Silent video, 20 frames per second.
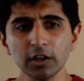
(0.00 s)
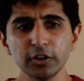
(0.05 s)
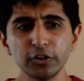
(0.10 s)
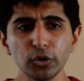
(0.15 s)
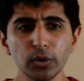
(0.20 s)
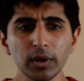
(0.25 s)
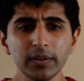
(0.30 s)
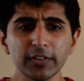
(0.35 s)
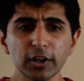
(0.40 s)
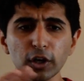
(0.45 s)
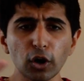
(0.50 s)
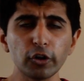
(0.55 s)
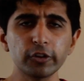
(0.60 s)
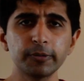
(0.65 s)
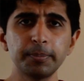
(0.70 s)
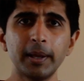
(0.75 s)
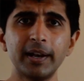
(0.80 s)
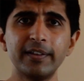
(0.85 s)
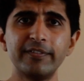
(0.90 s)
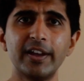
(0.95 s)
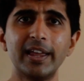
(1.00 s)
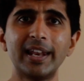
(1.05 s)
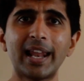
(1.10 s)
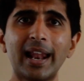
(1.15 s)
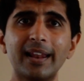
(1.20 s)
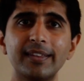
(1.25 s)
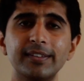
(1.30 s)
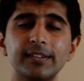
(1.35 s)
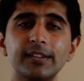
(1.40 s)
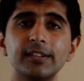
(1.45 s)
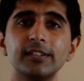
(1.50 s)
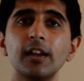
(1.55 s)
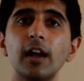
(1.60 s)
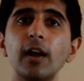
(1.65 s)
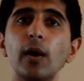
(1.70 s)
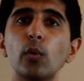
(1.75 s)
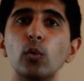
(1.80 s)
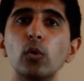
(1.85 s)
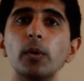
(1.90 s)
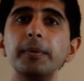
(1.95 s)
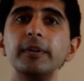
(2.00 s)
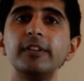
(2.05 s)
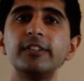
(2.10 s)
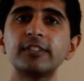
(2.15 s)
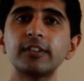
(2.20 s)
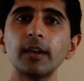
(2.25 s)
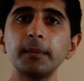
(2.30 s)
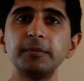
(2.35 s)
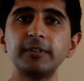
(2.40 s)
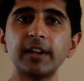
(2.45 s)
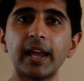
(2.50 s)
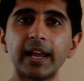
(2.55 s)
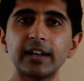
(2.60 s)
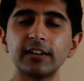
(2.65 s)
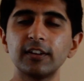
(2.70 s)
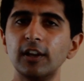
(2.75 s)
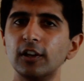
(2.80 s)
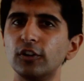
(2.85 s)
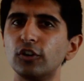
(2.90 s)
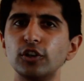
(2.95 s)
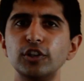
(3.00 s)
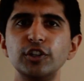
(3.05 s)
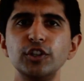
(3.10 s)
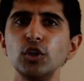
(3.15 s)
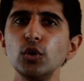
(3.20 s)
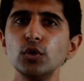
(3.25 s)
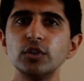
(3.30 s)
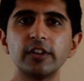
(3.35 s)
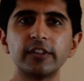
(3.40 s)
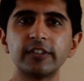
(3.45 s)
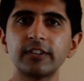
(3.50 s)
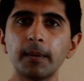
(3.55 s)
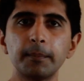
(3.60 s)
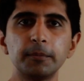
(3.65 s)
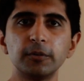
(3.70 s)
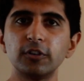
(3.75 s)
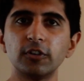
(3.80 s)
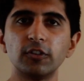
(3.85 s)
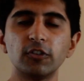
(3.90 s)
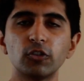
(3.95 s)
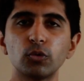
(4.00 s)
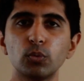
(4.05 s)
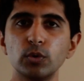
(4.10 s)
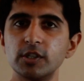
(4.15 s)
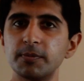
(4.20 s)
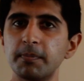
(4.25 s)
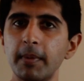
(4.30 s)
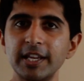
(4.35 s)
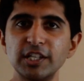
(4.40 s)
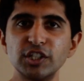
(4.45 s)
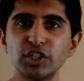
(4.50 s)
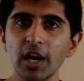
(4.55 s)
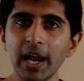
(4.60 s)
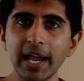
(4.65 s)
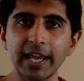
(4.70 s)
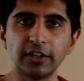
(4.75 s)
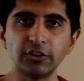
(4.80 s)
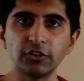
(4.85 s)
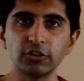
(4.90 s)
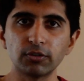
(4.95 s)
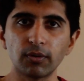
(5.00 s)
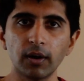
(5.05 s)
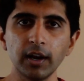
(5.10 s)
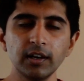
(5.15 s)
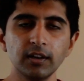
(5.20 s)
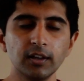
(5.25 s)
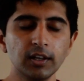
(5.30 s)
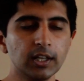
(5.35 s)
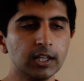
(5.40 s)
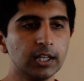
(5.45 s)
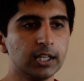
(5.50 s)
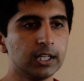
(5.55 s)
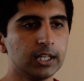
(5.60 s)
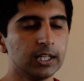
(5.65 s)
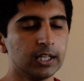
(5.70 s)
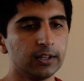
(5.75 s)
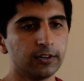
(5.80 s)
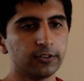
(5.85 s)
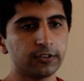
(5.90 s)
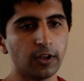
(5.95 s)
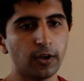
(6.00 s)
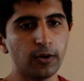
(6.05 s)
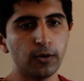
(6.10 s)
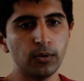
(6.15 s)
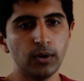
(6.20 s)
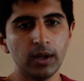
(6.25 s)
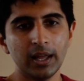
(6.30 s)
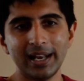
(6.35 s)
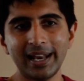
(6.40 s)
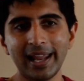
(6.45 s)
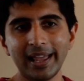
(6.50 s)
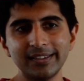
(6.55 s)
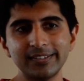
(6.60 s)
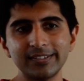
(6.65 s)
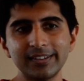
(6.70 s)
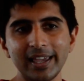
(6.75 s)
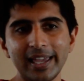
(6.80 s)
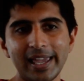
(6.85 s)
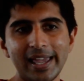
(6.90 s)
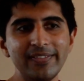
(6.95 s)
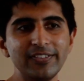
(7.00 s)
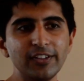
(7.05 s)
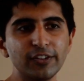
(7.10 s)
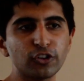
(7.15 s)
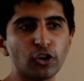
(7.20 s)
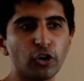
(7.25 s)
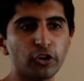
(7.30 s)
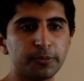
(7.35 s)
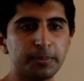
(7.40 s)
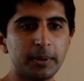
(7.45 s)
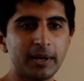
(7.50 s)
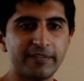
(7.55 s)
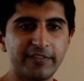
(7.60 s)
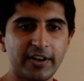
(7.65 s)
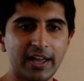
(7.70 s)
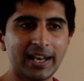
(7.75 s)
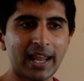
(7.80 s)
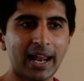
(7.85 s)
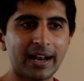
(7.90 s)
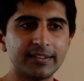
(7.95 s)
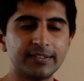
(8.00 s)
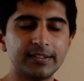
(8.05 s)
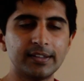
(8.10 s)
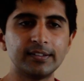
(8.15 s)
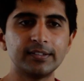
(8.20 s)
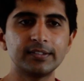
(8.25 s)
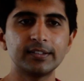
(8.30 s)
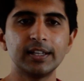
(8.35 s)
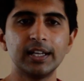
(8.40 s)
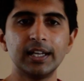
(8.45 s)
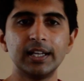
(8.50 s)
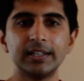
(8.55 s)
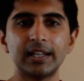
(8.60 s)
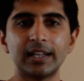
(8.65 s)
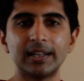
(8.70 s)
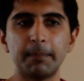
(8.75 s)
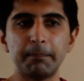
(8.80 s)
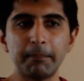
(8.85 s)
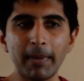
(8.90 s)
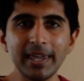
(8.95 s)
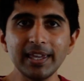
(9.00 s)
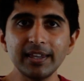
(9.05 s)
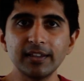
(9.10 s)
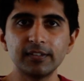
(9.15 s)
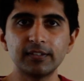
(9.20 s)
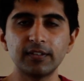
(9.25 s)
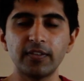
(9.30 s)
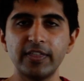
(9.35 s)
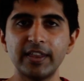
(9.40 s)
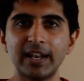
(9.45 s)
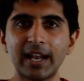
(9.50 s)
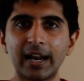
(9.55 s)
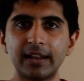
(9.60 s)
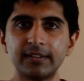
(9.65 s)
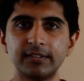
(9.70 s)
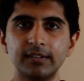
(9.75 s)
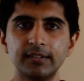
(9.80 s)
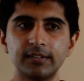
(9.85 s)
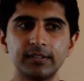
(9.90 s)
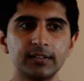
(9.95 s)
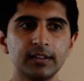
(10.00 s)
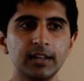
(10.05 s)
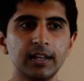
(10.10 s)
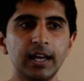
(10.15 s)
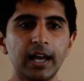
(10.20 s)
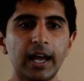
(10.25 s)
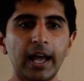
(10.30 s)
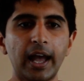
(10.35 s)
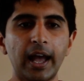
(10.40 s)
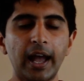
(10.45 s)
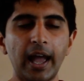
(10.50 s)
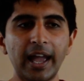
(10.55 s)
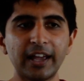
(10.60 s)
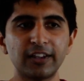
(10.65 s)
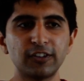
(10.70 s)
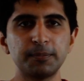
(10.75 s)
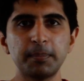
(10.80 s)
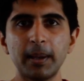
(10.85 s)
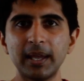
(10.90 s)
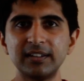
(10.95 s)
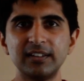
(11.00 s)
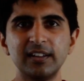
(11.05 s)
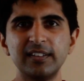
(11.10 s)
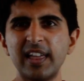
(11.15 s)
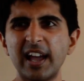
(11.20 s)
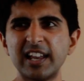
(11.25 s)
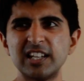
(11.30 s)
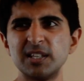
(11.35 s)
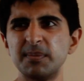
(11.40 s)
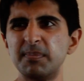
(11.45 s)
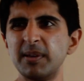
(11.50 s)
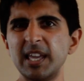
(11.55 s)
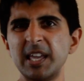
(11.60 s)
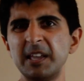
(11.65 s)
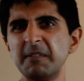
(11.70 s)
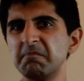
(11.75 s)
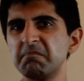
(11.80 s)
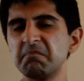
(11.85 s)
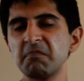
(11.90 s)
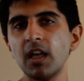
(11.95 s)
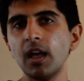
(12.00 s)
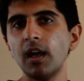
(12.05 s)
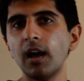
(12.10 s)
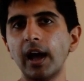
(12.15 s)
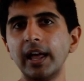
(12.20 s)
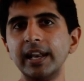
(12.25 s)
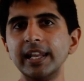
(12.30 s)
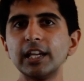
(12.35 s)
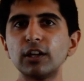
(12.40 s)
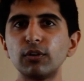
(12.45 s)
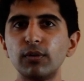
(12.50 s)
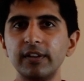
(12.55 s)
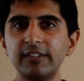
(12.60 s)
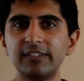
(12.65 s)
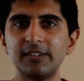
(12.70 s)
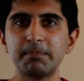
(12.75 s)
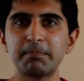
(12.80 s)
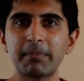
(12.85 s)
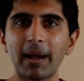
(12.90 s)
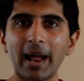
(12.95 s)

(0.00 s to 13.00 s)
Doing the cost-benefit analysis will be subject to huge assumptions, which may change, right? So let's say in this cost-benefit analysis that the makers of the analysis expected there to be an increase in